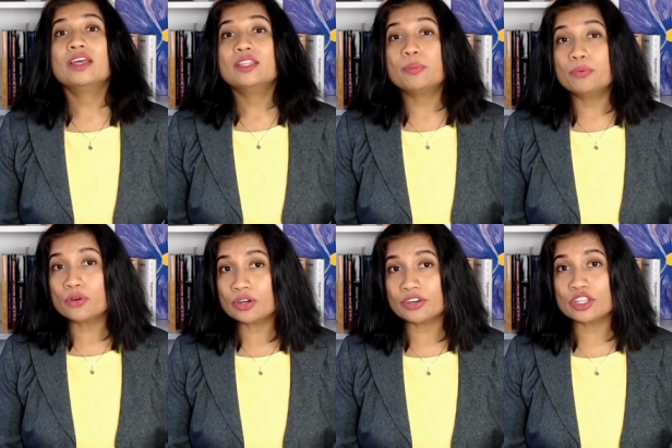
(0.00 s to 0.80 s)
The
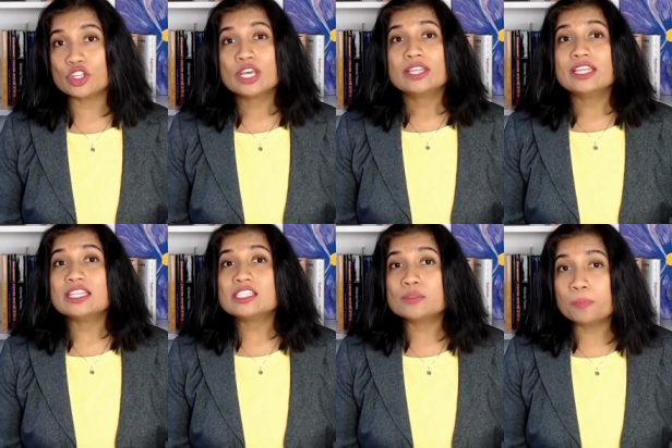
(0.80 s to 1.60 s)
brokerage
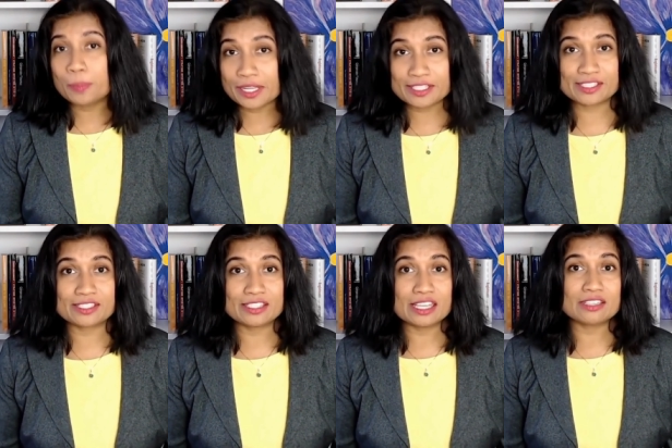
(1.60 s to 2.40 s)
then
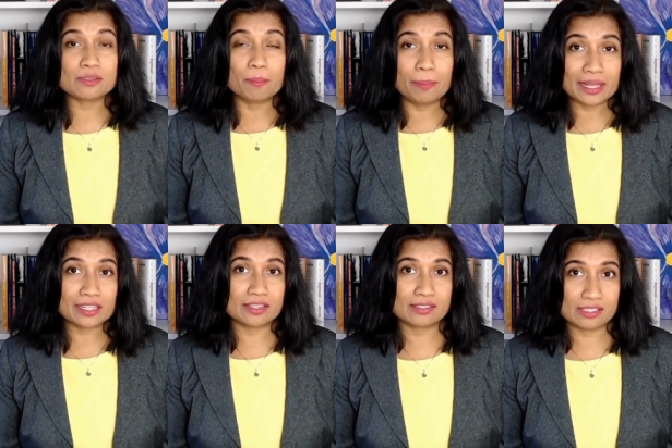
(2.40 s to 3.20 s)
splits these
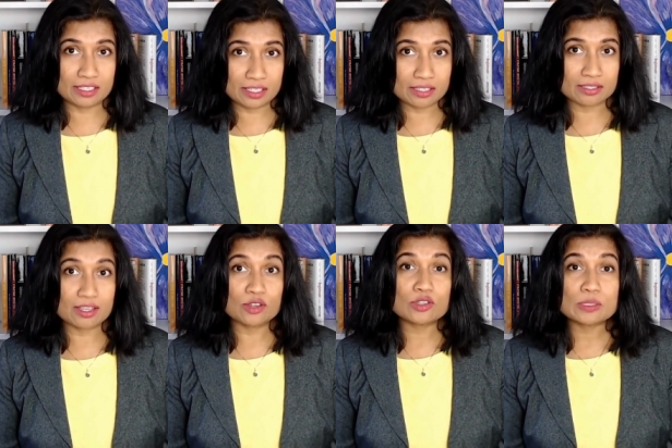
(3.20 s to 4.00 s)
bulk CDs
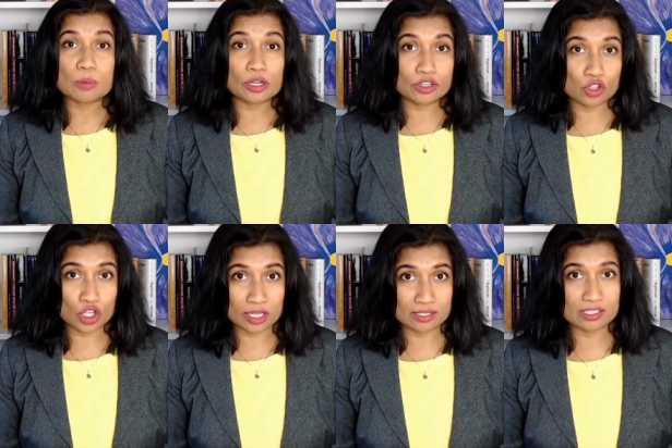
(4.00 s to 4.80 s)
into smaller
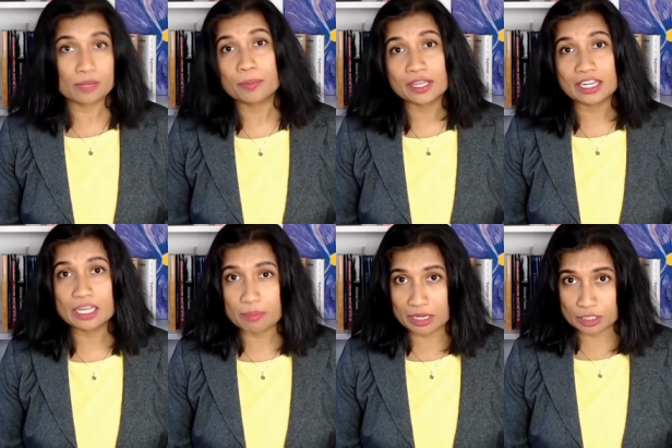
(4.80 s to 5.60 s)
chunks, typically
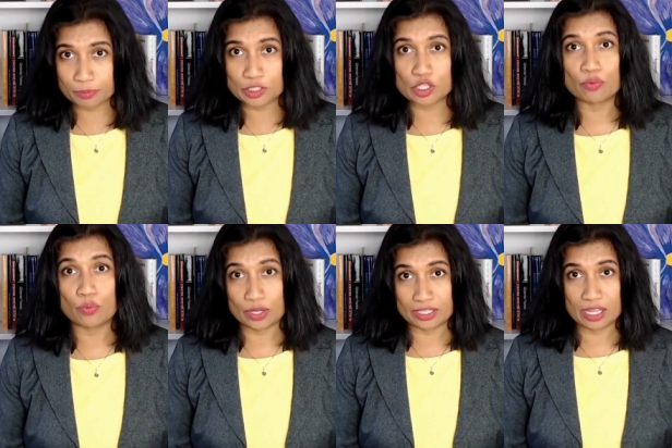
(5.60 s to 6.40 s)
in multiples of
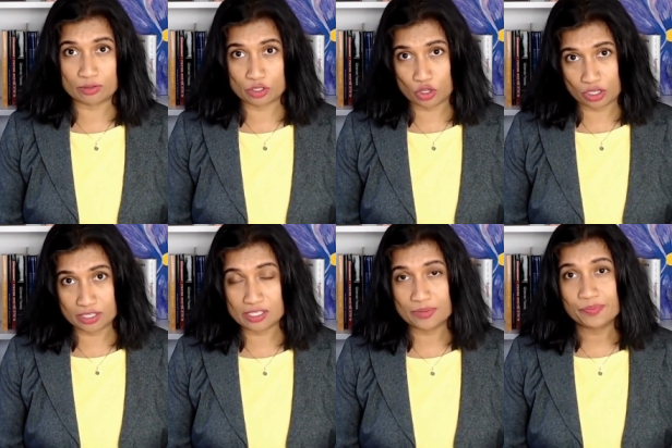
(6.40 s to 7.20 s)

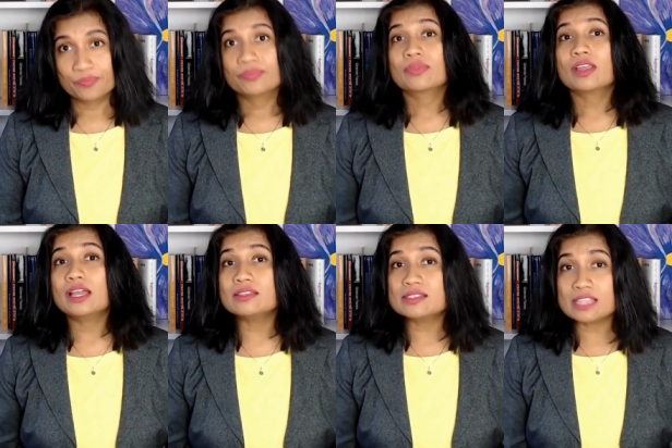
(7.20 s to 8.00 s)
$1,000,
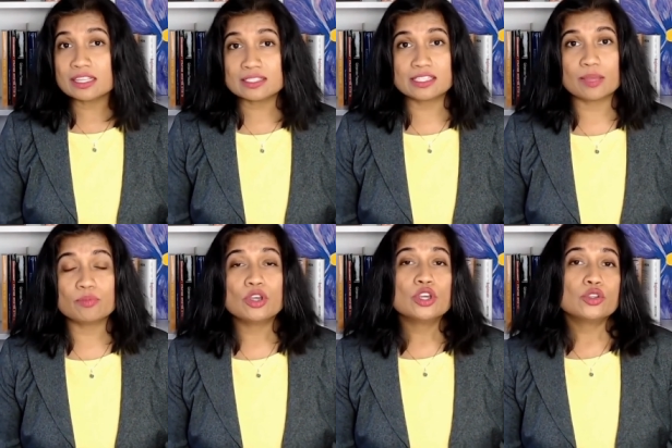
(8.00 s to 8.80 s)
and sells
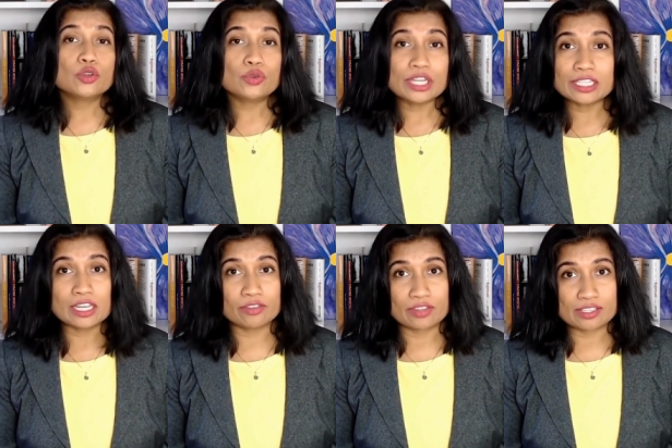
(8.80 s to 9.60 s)
them to
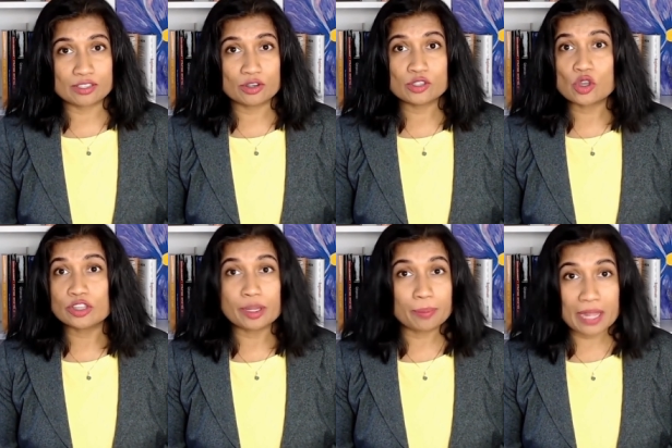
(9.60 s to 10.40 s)
retail investors
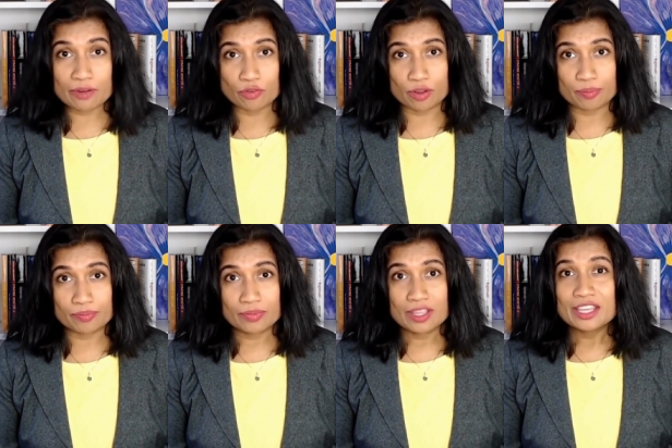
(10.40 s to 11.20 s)
on their platform,
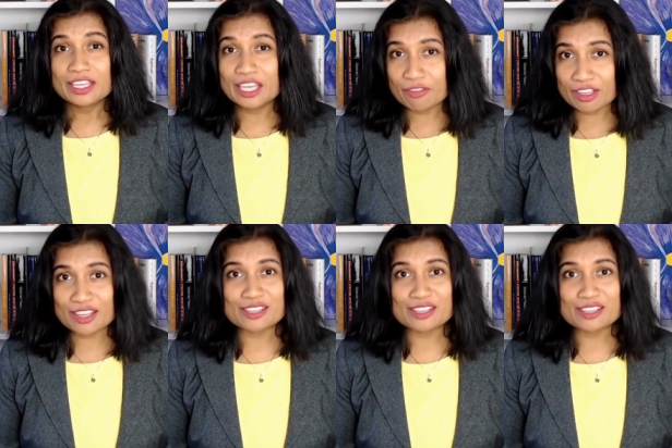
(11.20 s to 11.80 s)
giving